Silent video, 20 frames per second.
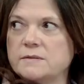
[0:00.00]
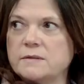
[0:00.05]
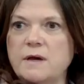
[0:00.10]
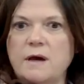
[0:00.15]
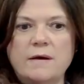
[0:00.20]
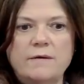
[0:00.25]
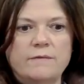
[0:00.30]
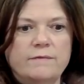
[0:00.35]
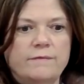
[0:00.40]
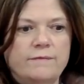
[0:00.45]

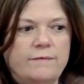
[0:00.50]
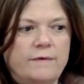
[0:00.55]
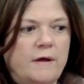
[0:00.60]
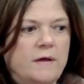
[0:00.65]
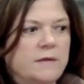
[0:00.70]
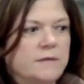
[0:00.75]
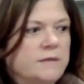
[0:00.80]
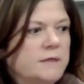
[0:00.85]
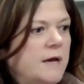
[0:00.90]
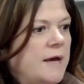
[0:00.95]
of
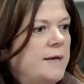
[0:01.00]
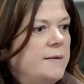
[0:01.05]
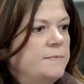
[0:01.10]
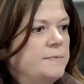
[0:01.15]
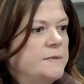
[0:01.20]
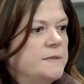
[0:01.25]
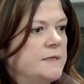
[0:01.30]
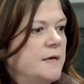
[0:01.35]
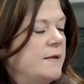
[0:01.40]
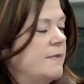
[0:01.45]
all
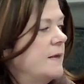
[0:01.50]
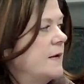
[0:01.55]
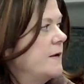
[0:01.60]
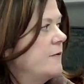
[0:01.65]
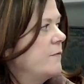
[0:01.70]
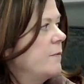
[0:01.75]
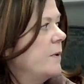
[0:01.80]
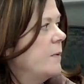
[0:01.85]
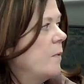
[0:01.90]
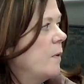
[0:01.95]
types, and then
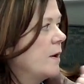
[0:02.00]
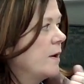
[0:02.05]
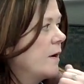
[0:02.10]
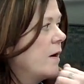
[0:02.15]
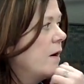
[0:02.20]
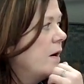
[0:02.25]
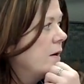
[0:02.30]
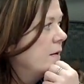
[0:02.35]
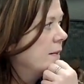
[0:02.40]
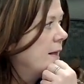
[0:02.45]
if we want to
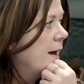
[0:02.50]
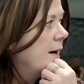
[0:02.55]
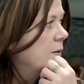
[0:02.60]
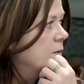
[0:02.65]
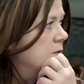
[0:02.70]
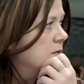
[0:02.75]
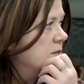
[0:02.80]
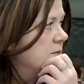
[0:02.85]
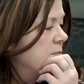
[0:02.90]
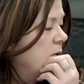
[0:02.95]
call
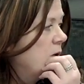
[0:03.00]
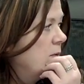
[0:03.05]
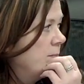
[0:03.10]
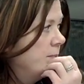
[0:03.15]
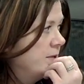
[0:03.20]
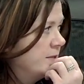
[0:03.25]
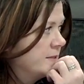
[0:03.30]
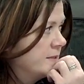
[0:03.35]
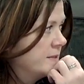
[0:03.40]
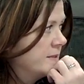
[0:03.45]
out small
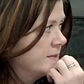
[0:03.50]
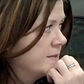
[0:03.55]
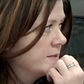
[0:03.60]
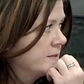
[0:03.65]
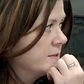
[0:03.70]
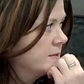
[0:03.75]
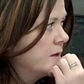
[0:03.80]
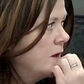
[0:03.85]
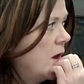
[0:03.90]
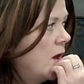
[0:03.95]

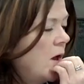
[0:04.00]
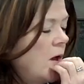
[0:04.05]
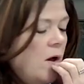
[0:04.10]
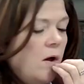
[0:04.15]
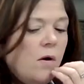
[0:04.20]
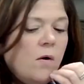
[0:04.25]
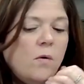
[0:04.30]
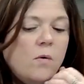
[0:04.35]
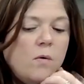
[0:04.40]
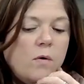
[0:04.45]
business
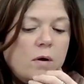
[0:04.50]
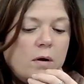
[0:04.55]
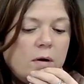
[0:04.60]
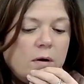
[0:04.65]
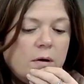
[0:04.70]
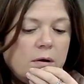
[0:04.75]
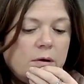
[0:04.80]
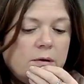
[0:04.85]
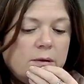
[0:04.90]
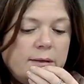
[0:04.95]

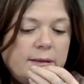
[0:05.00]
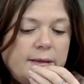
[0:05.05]
or